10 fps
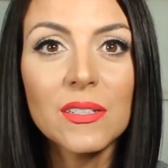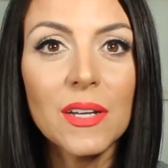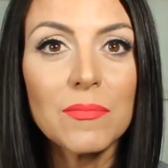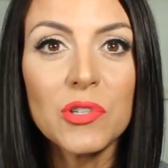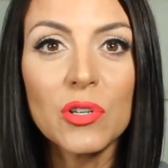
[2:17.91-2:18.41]

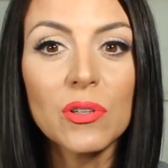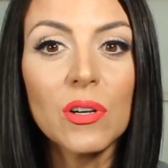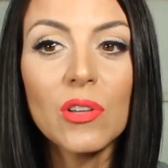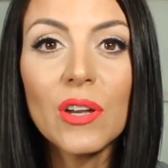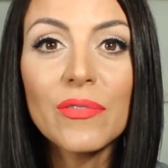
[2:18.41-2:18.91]
I'm sure
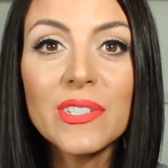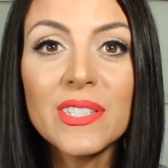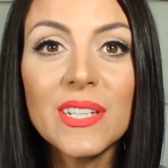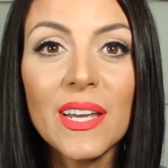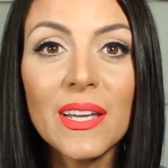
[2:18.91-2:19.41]
a lot of
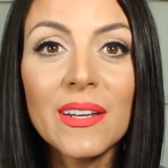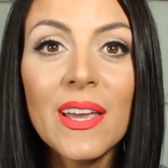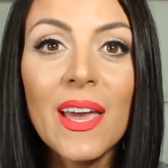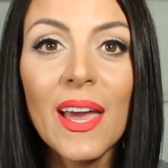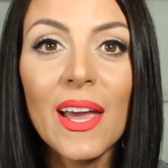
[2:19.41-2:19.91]
us did,
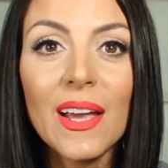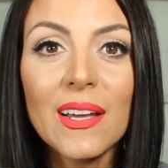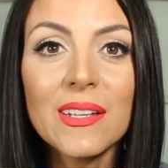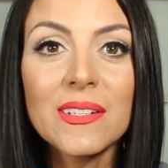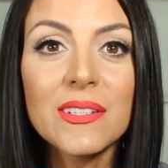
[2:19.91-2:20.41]

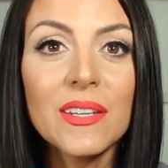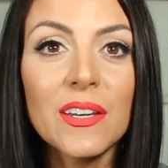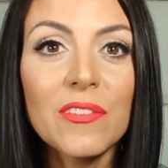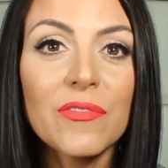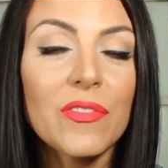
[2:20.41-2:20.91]
and
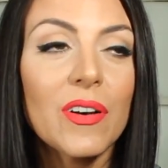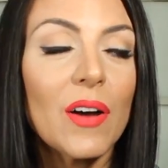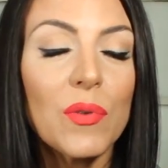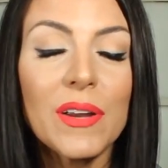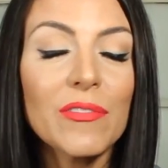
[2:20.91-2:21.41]

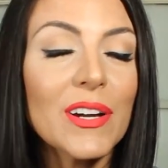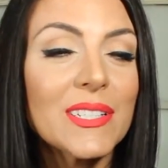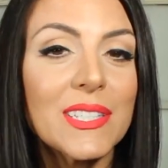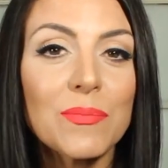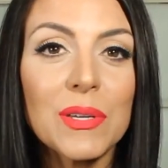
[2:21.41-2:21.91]
whenever I
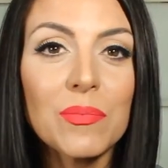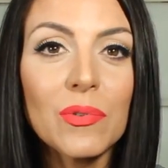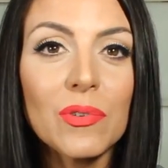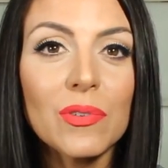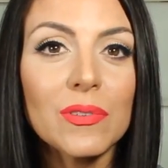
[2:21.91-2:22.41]
see
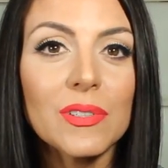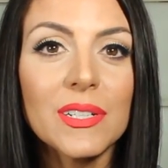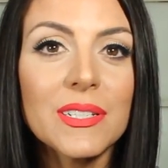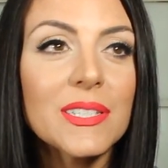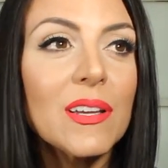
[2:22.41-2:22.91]
people
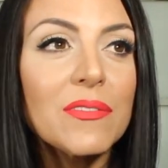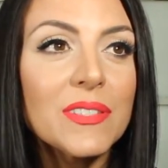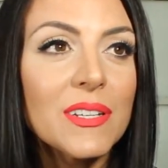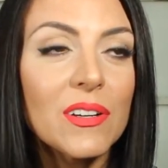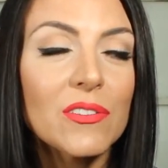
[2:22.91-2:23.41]

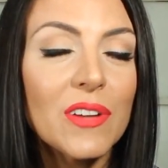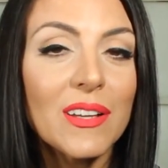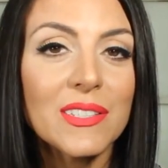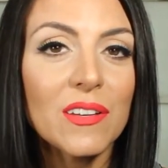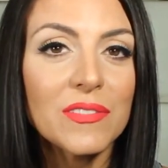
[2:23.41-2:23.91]

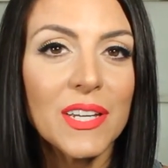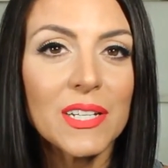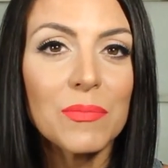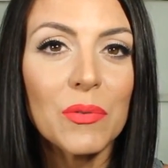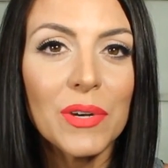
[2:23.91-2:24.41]
not
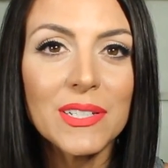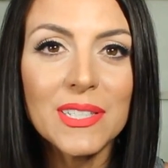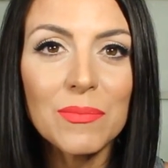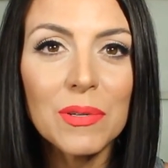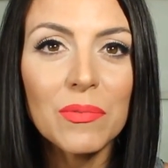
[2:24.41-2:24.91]
self-tanning, but when I
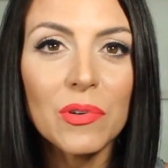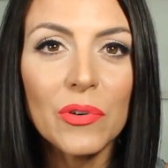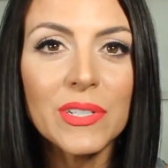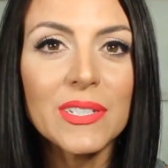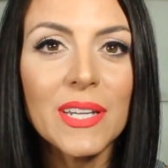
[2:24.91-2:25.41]
see people
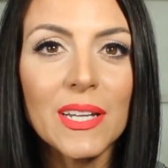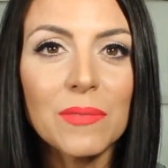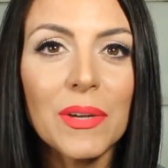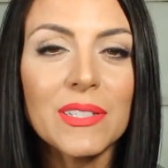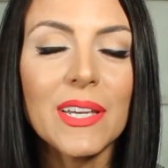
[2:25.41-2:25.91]
going to
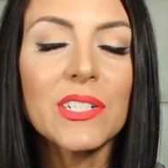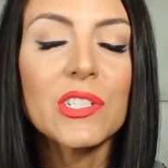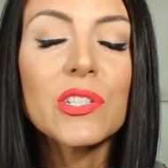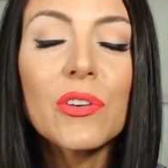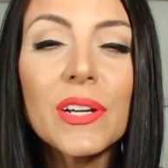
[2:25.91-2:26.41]
tanning beds, I
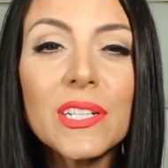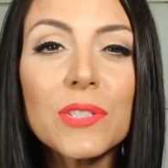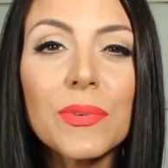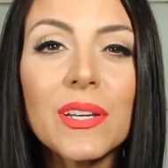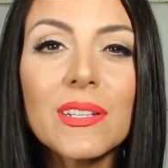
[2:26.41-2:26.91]
just
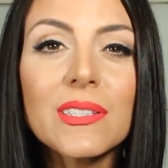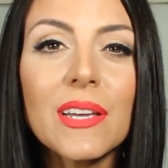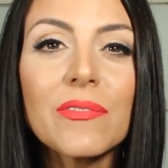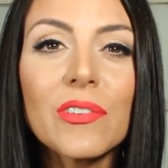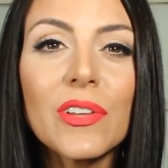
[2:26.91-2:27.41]
cringe because
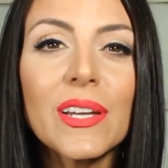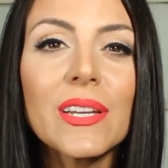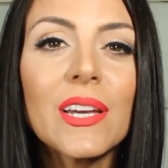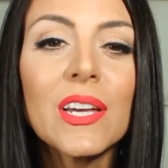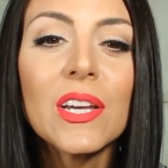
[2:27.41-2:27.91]
I feel
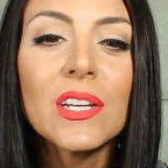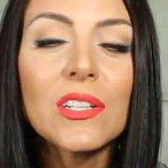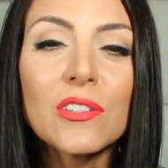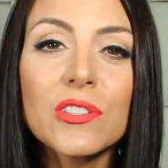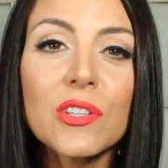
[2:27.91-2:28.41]
like
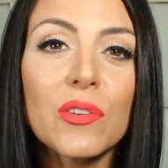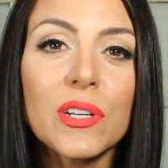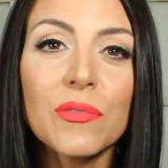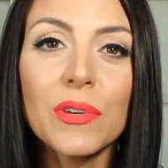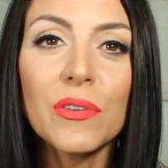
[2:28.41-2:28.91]
you're so
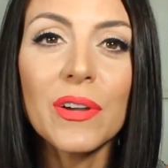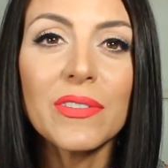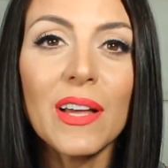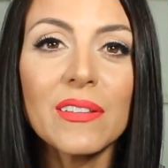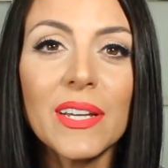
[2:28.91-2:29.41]
going to
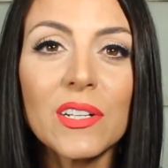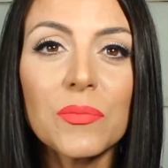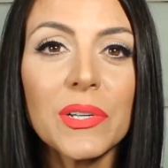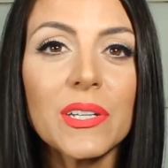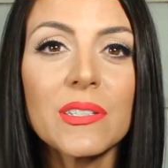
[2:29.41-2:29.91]
regret that later
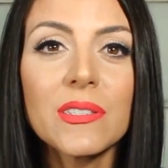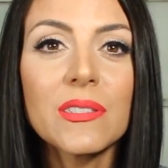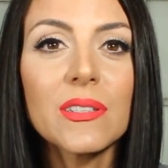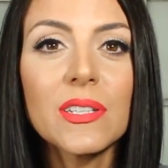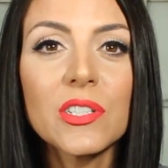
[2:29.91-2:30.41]

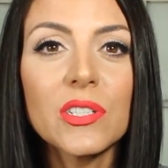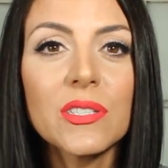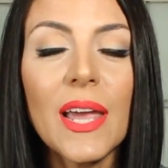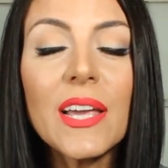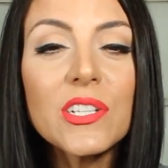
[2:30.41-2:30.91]
because it
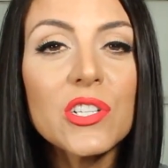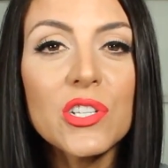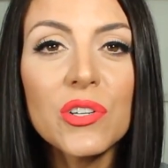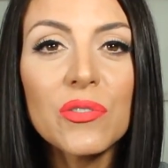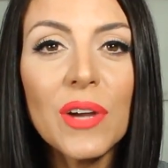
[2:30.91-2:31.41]
just
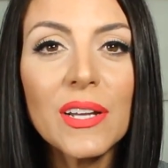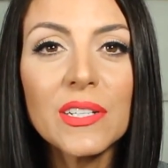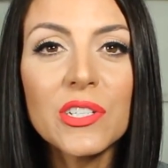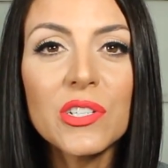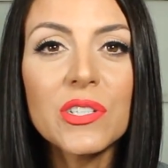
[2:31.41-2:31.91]
ages you and
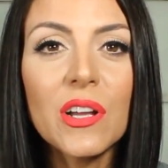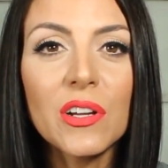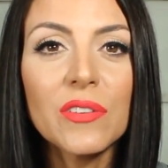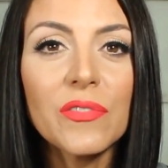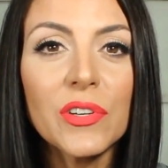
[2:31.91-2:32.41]
it's just
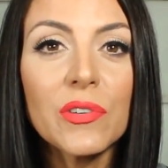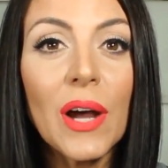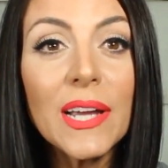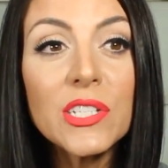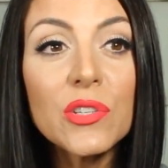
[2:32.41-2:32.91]
not good for you.
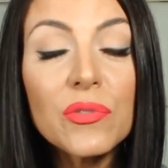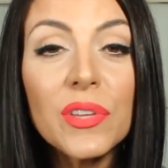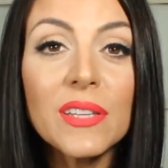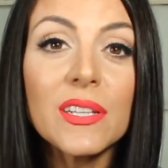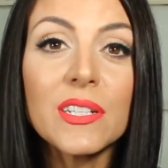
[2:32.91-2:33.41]
I do
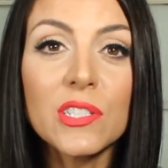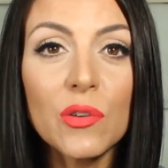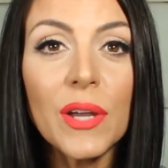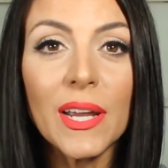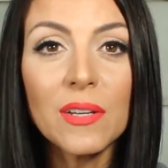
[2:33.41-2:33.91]
think that it's
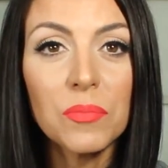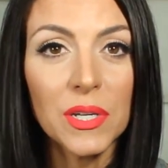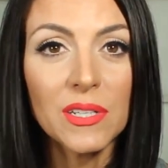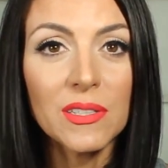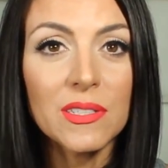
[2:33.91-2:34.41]
okay to
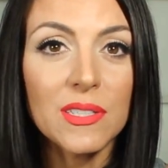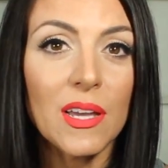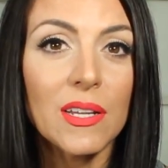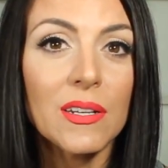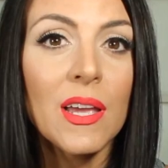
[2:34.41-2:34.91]
be in the
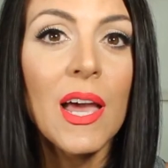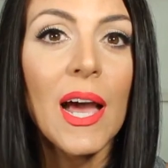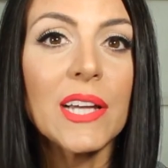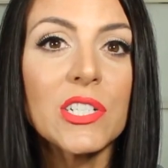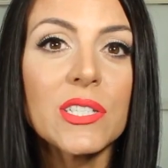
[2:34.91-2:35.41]
sun.
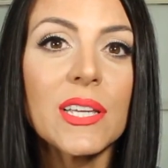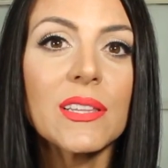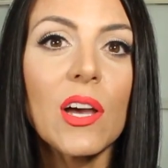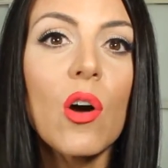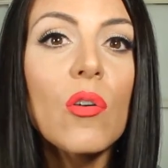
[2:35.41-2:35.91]
I just
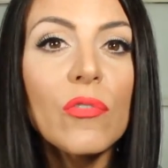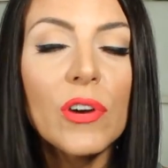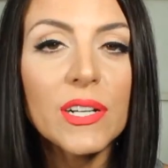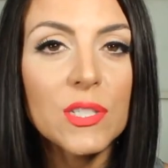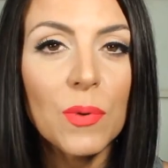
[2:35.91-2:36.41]
think that
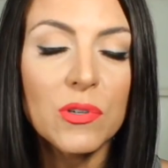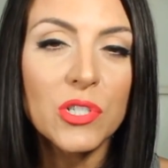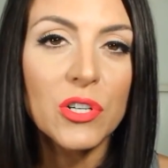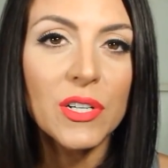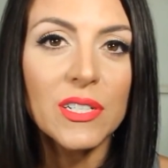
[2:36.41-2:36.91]

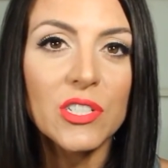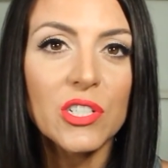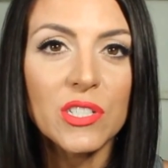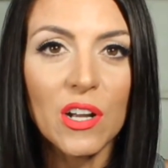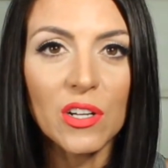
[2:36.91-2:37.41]
overexposure is
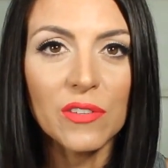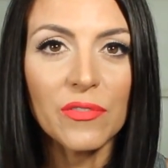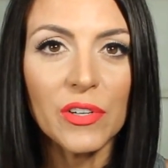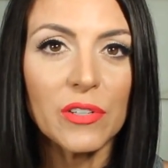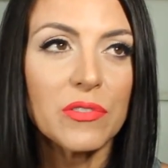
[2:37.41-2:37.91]
just not good
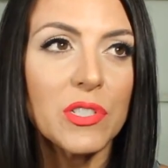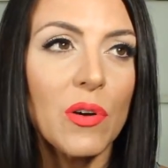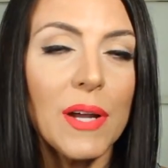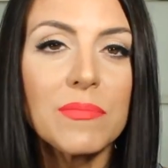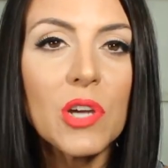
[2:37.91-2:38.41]
for you. So
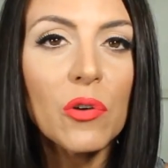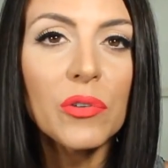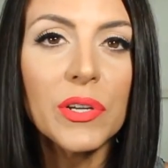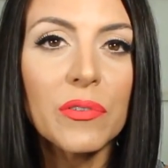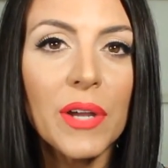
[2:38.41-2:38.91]
I'm
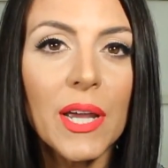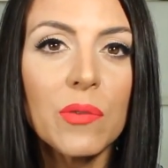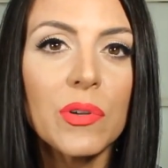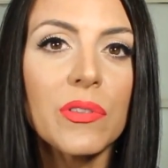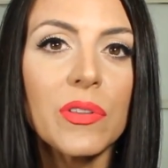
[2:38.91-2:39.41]
totally
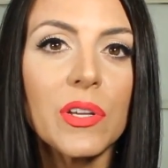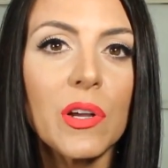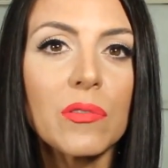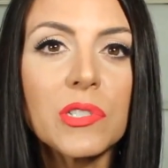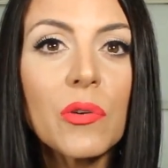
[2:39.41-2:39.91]
okay with, you
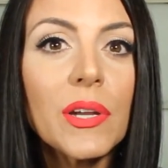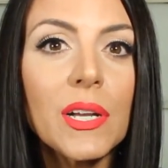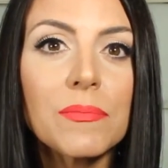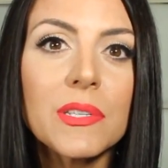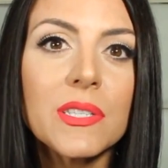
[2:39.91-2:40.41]
know,
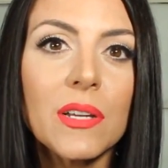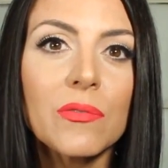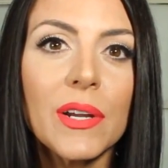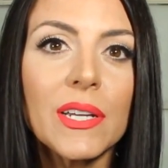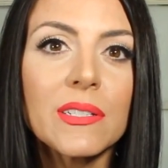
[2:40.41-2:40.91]
soaking up the sun
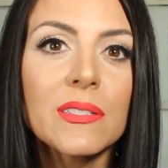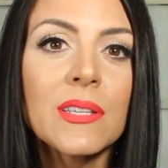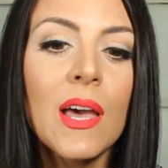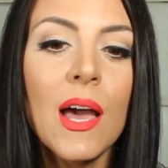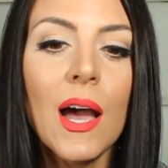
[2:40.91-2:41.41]

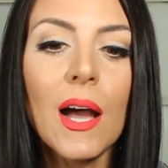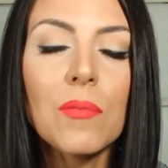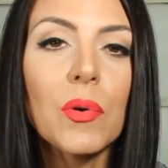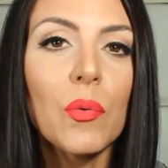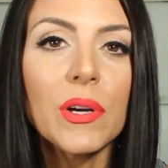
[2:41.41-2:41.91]
rays,
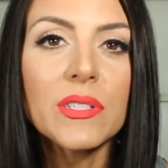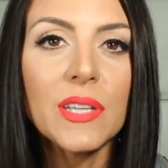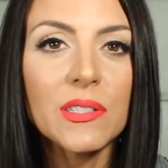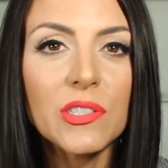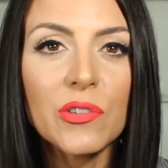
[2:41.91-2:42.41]
but wear
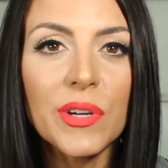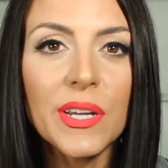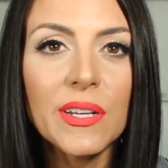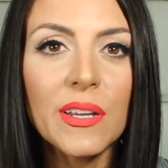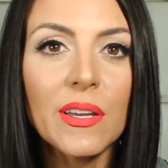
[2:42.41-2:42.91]

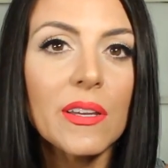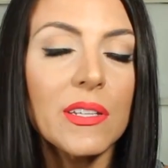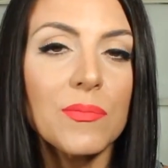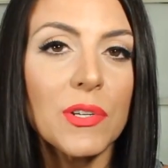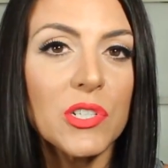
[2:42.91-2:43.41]
sunscreen
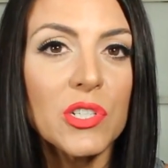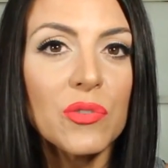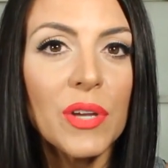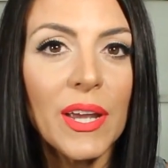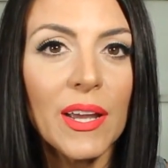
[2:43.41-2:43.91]
as much as
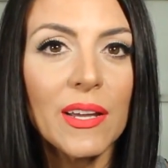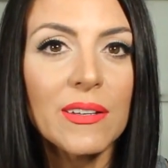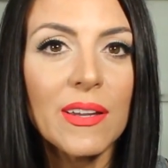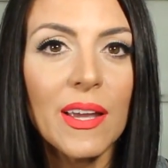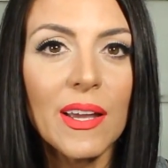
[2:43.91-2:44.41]
you
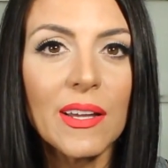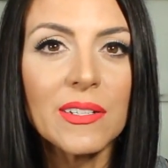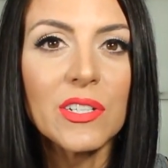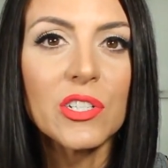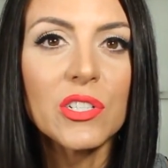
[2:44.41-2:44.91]
can,
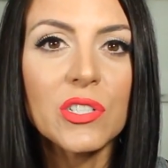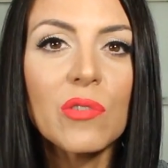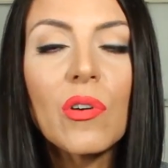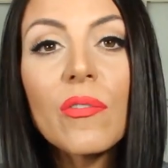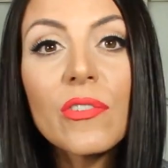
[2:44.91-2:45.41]
and just
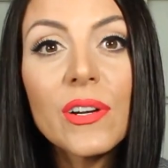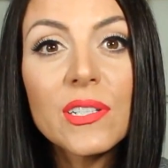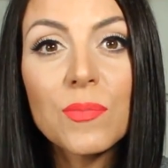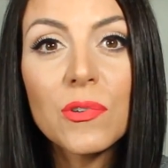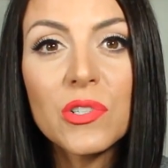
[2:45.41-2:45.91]
don't
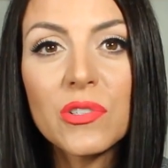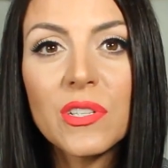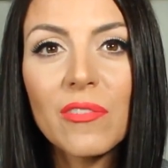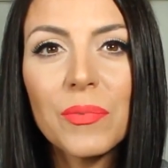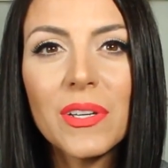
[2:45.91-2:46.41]
overexpose
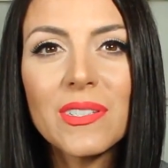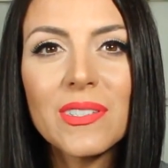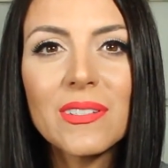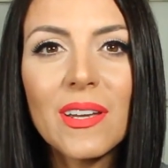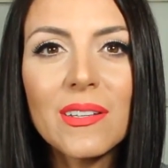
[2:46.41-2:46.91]
yourself because
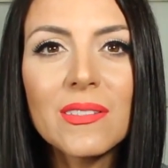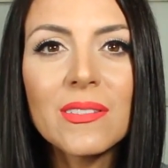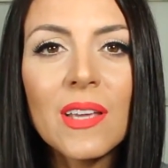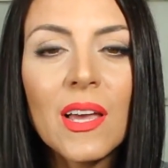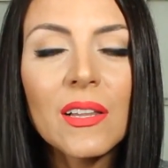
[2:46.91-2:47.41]
it
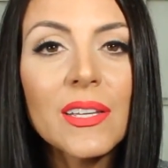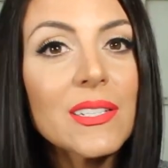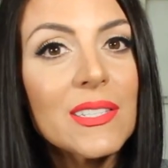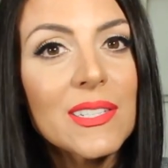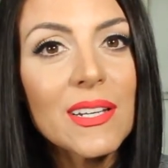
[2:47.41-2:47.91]
does lead
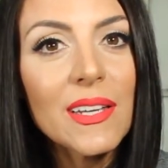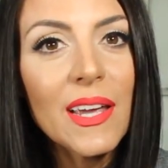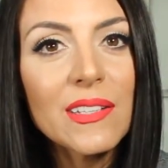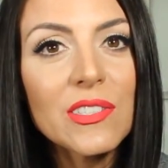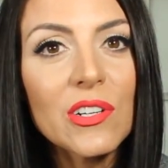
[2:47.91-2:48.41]
to skin
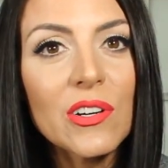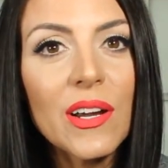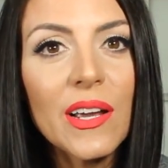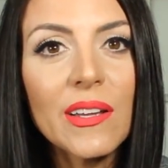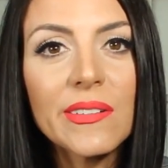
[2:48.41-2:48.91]
cancer,
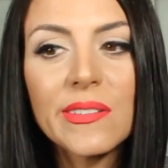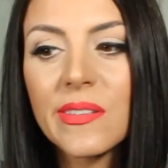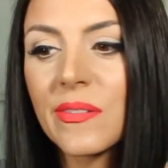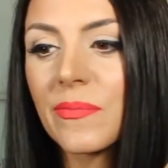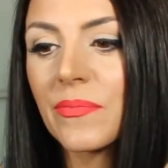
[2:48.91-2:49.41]

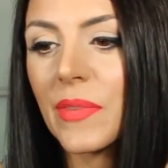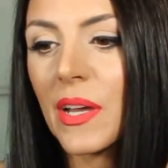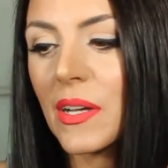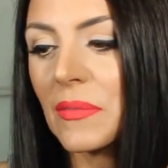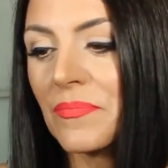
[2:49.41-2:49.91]
and
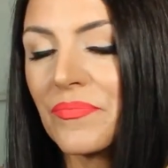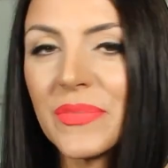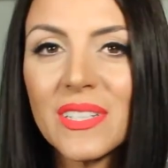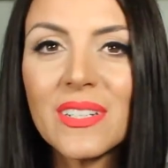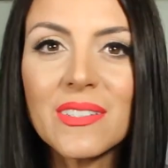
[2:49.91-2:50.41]

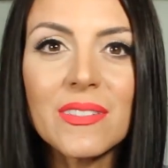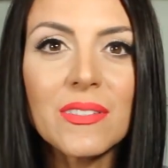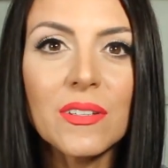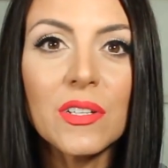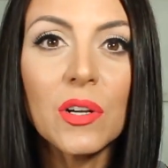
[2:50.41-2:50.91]
it
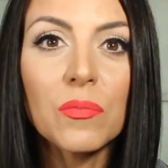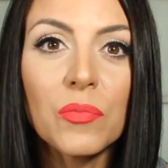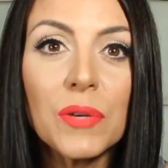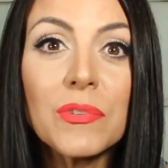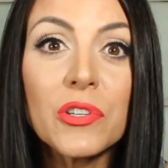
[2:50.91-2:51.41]
does, you know,
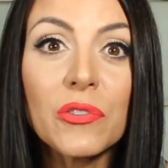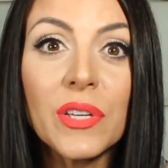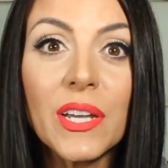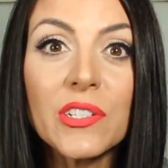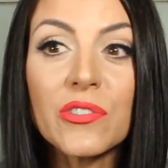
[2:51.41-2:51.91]

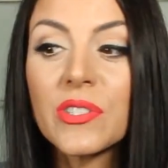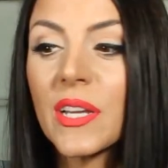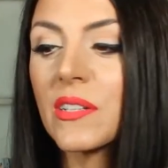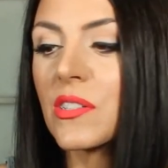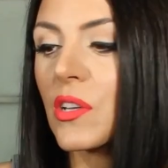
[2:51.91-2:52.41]
prematurely age your
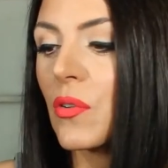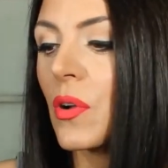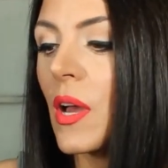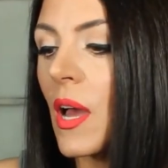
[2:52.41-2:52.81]
skin. So